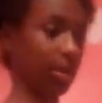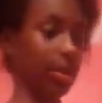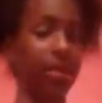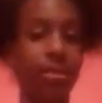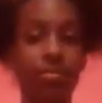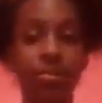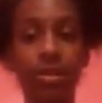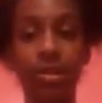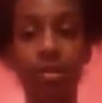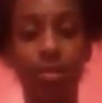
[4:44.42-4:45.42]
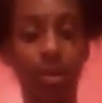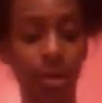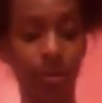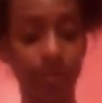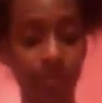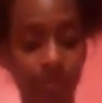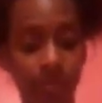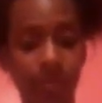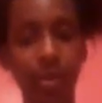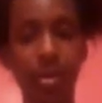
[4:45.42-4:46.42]
is put some more.
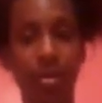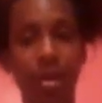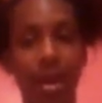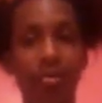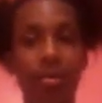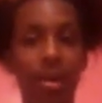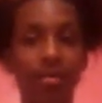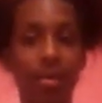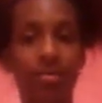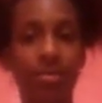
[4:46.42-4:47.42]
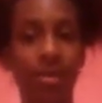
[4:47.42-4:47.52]
I will not be